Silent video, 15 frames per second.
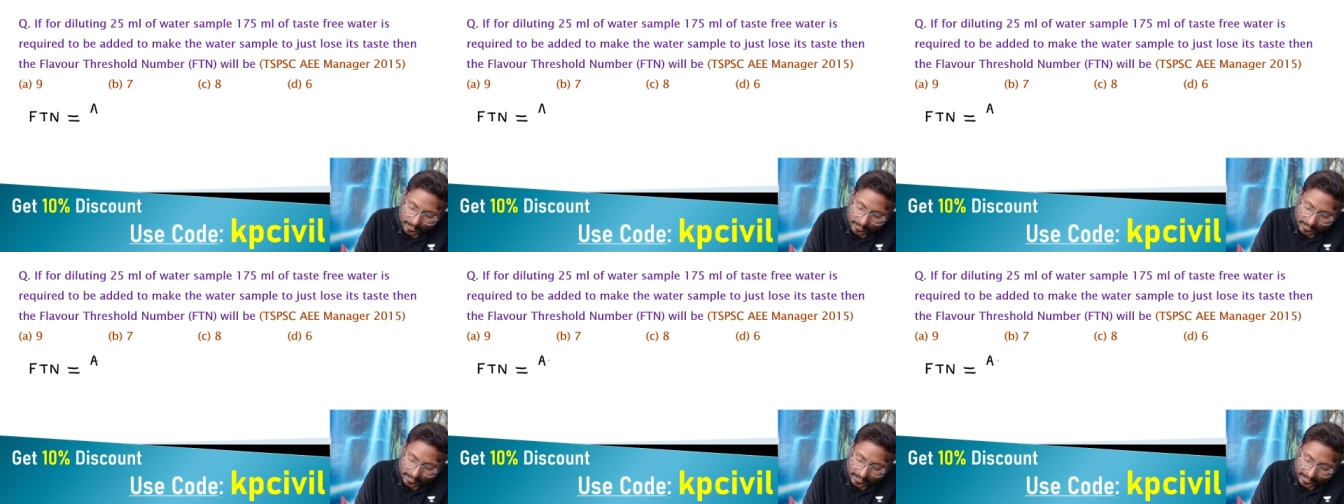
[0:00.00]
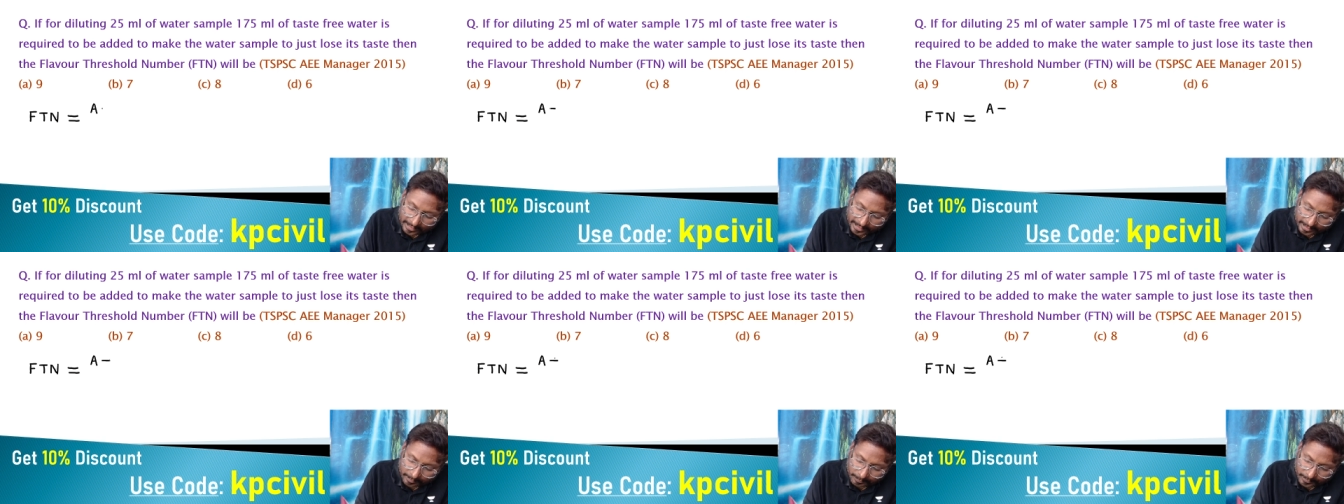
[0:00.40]

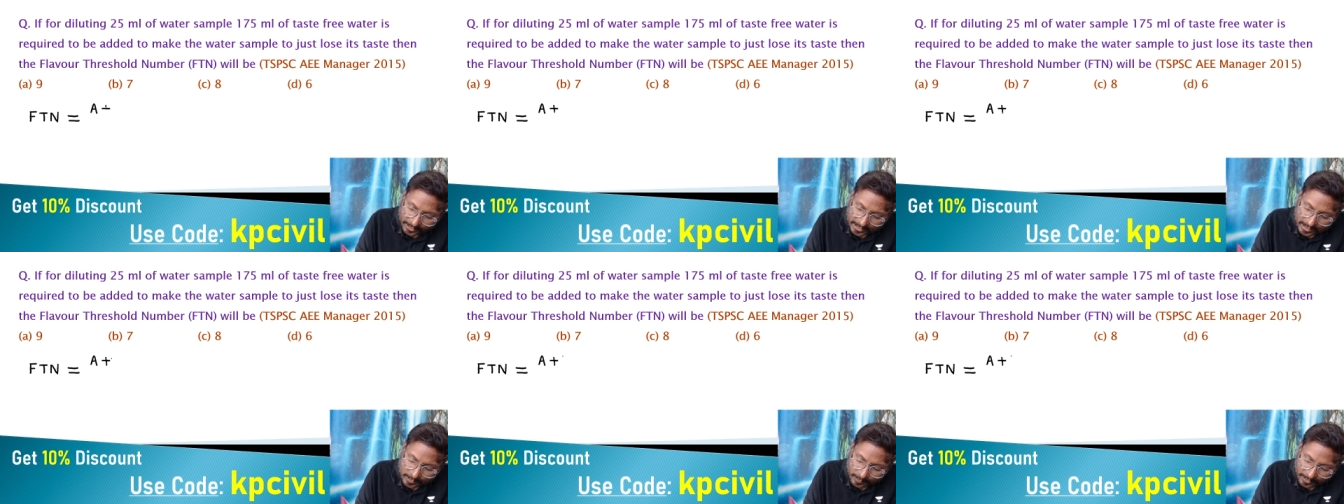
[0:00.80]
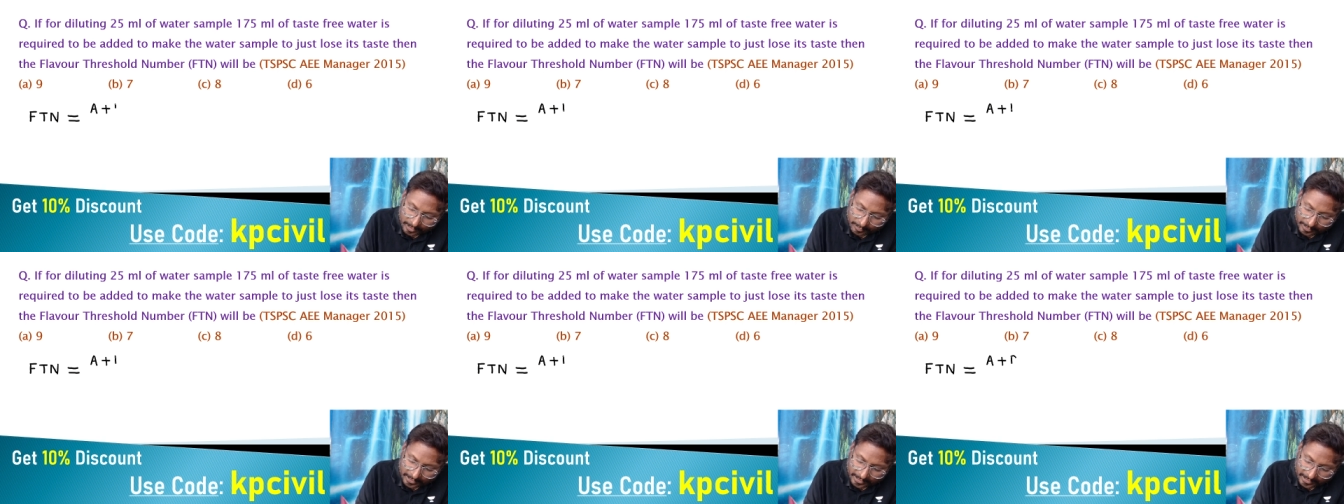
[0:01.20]
A plus B
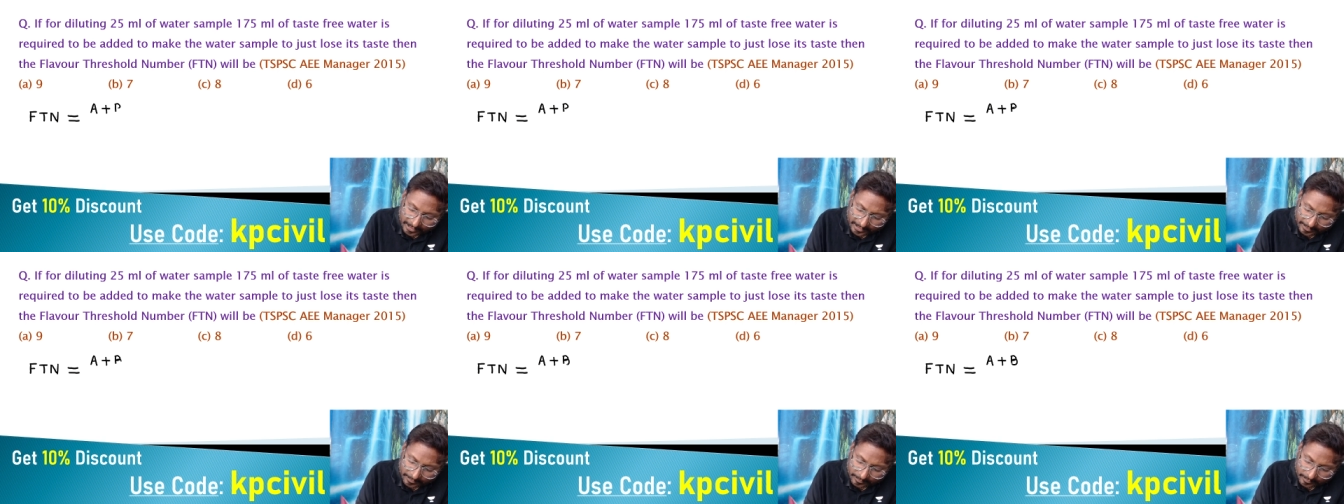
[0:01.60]
by A,